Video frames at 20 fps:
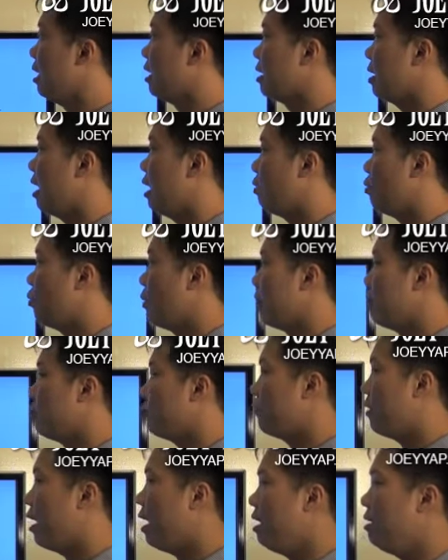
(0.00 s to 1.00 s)
Now, when the
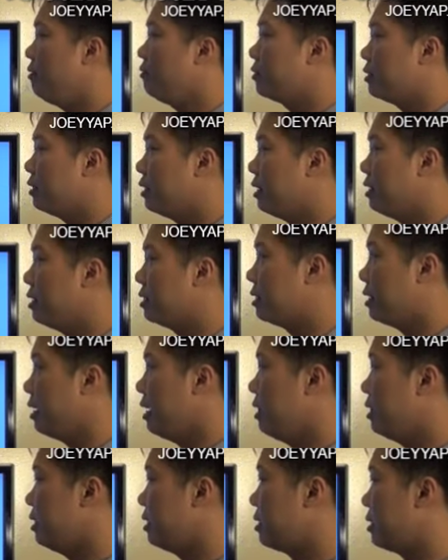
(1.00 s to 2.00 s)
5 is
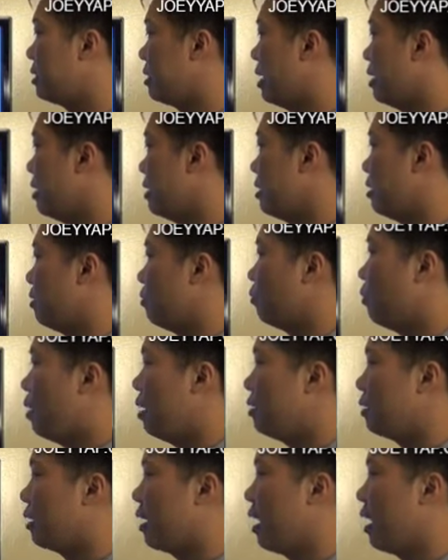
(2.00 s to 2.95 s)
in the center, what